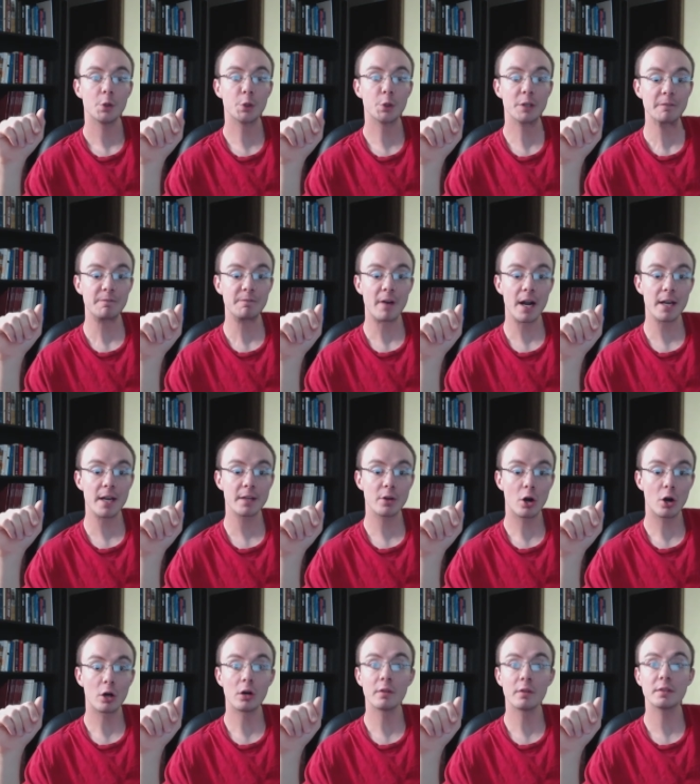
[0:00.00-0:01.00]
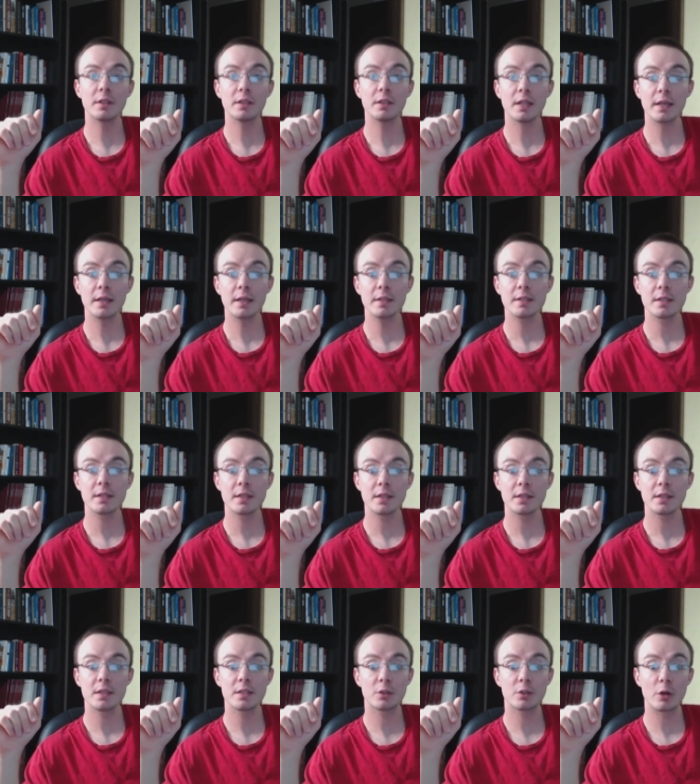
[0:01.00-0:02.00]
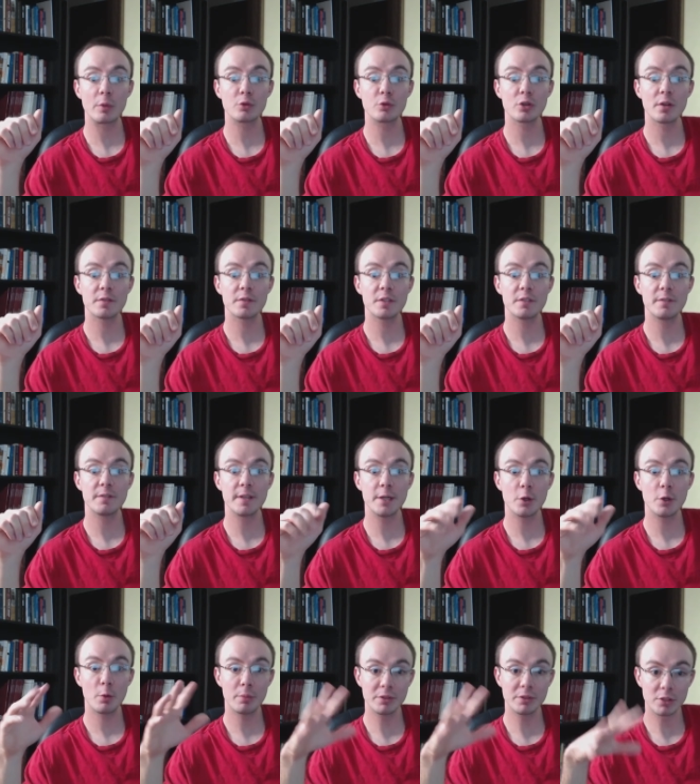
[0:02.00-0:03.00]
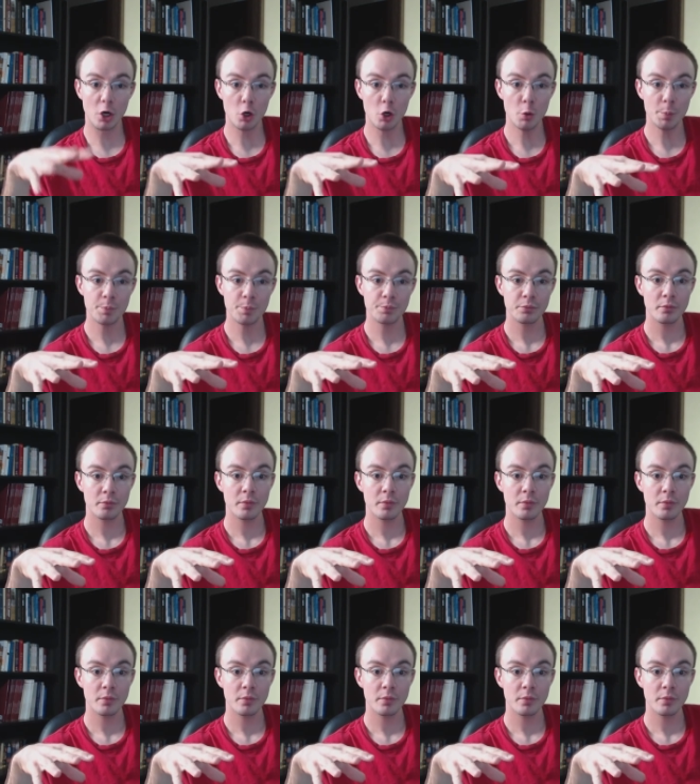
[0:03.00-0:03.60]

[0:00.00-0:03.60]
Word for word: You can find all of the links in the description of this video below.